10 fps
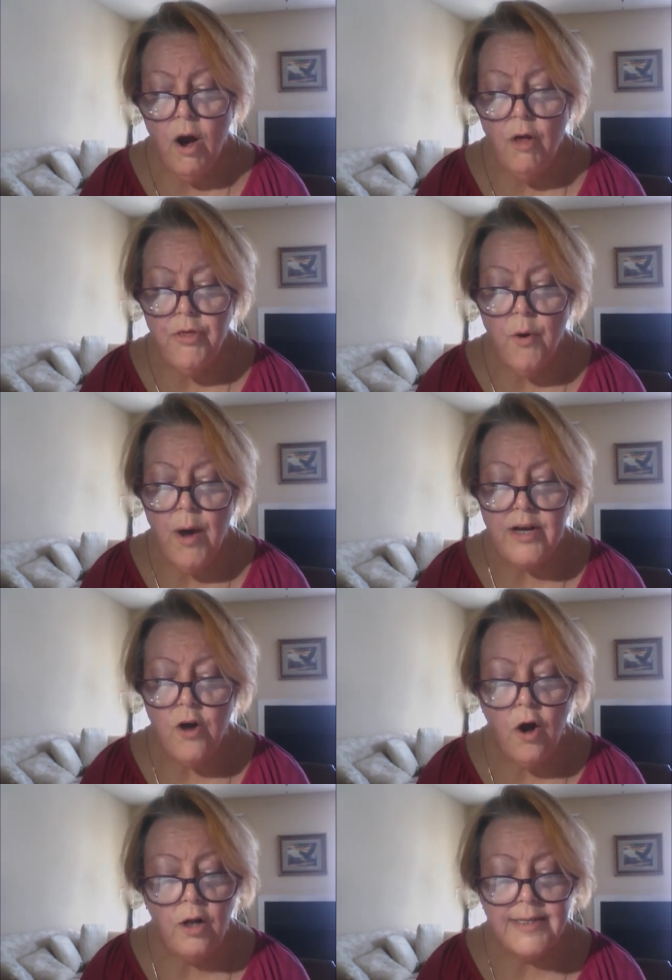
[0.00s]
Although I
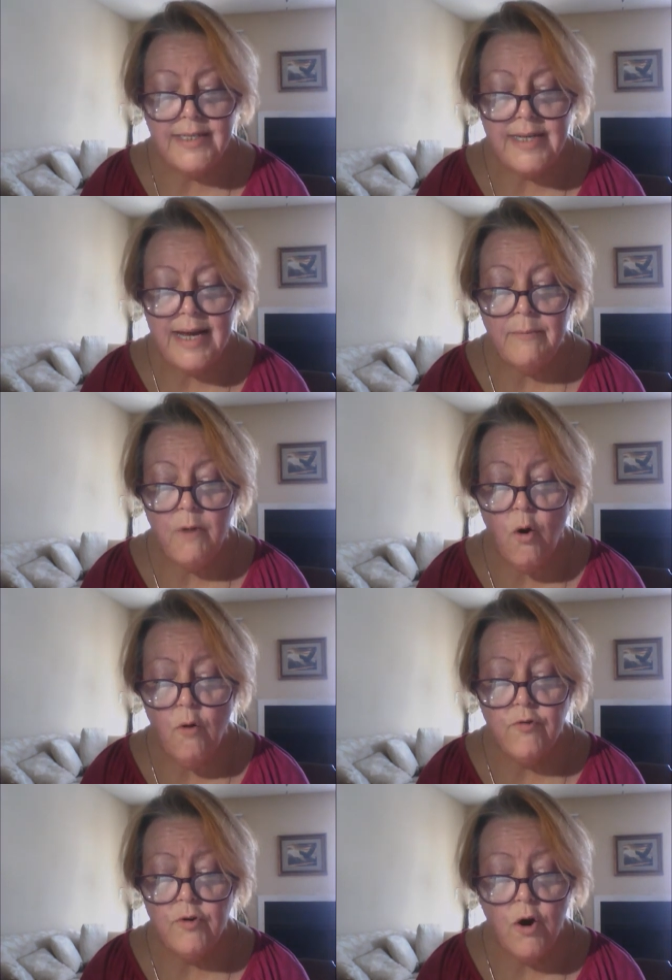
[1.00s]
called his name
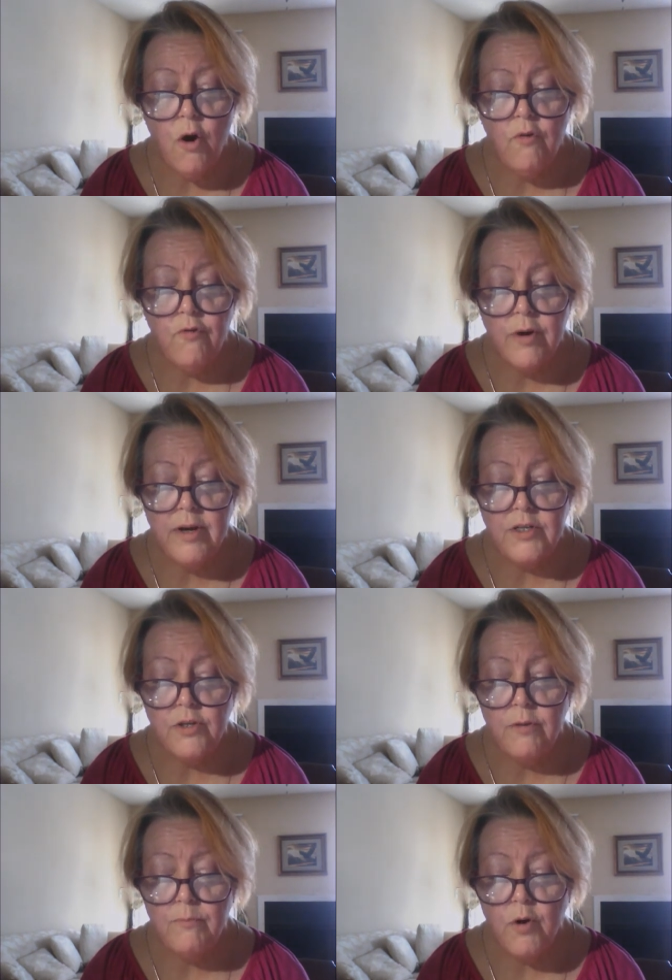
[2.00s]
over and over
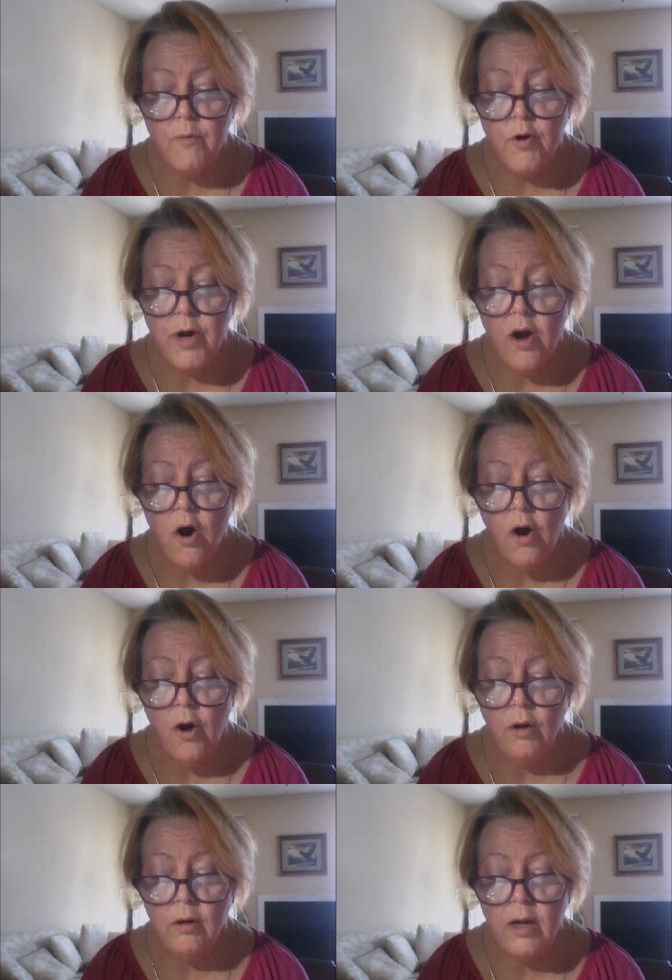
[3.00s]
into the murmuring
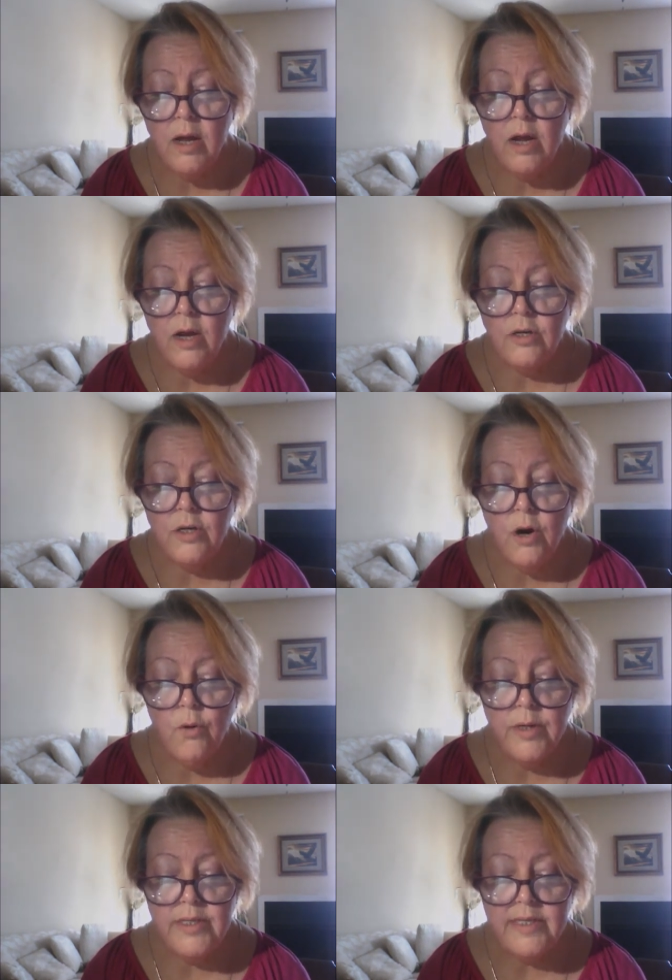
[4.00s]
hall,
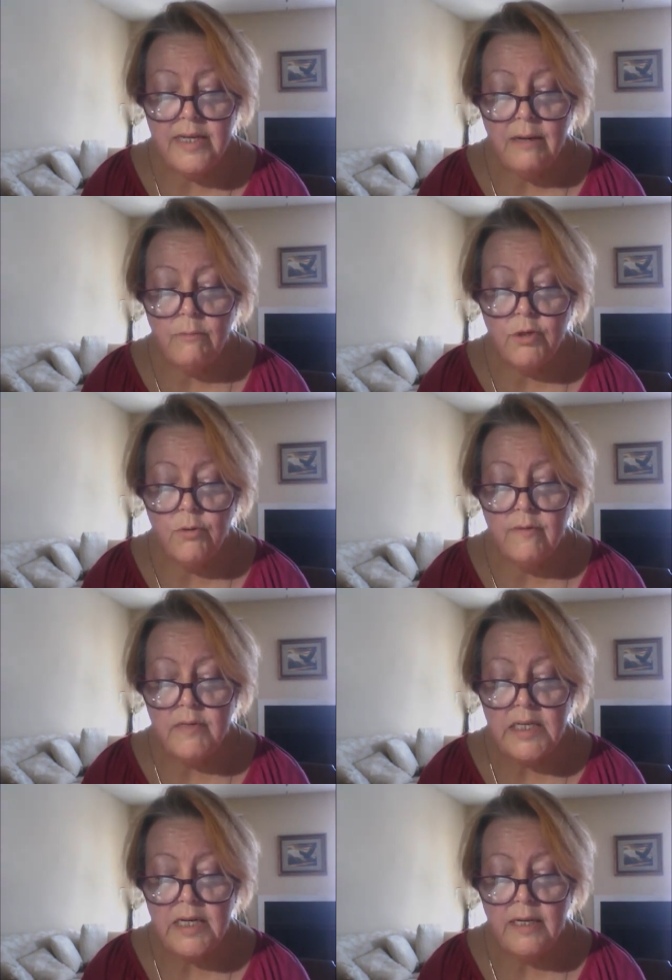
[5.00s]
no one seemed to have
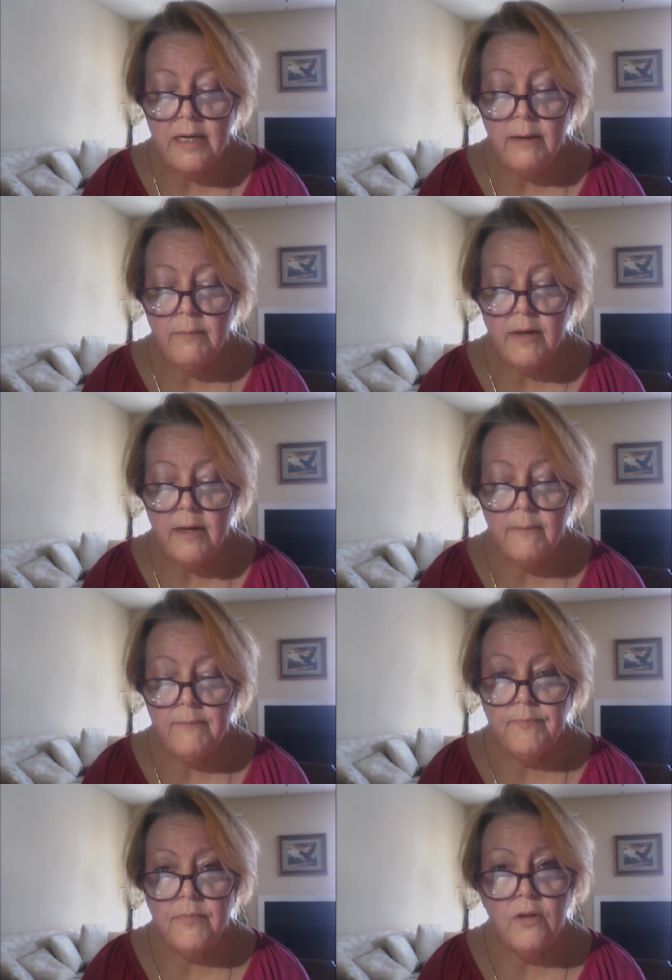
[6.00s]
seen him.
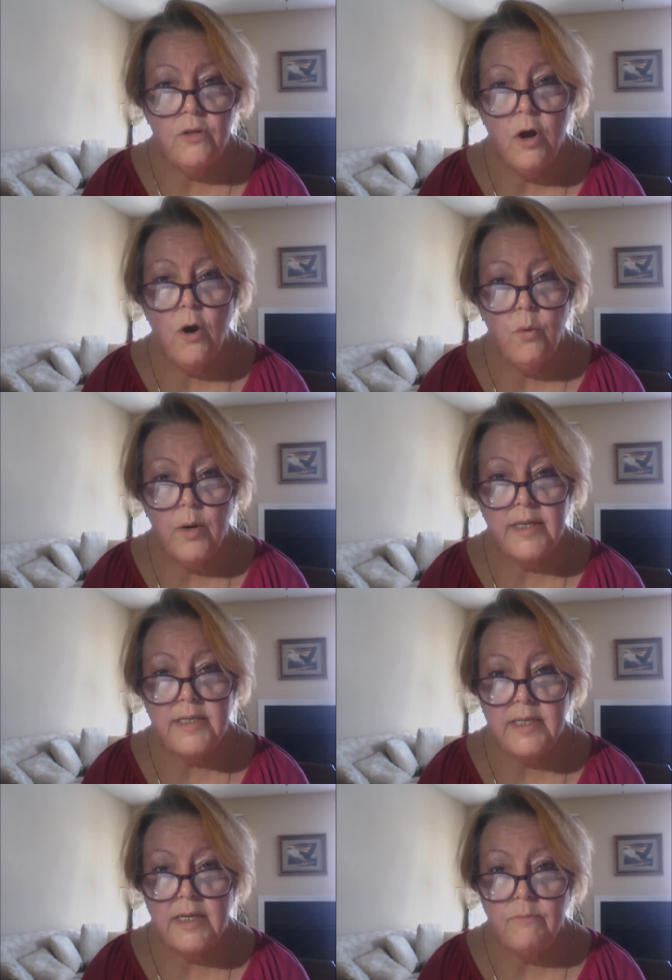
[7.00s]
No
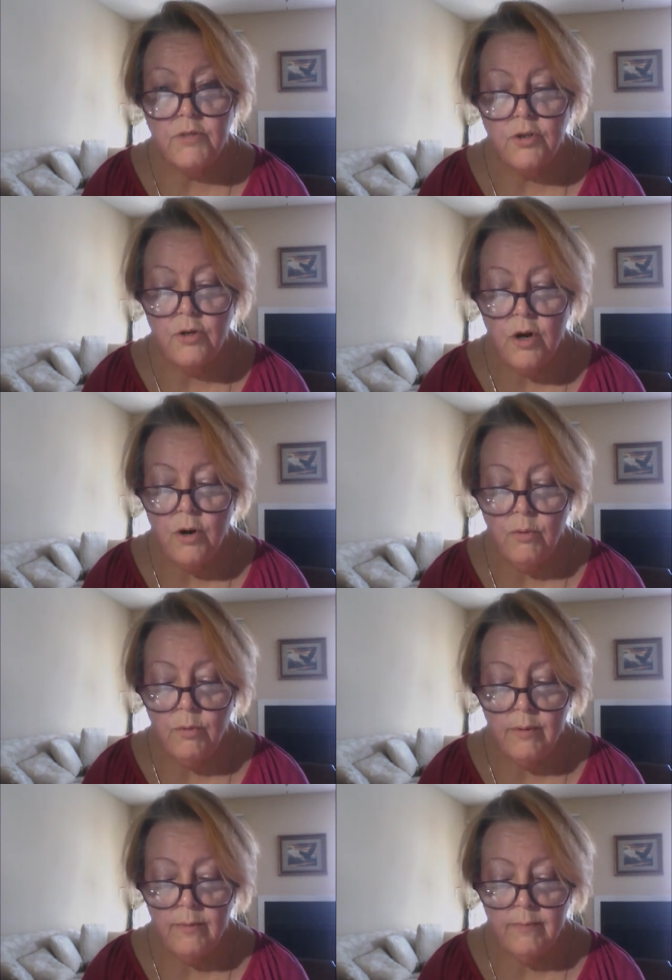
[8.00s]
one seemed to know.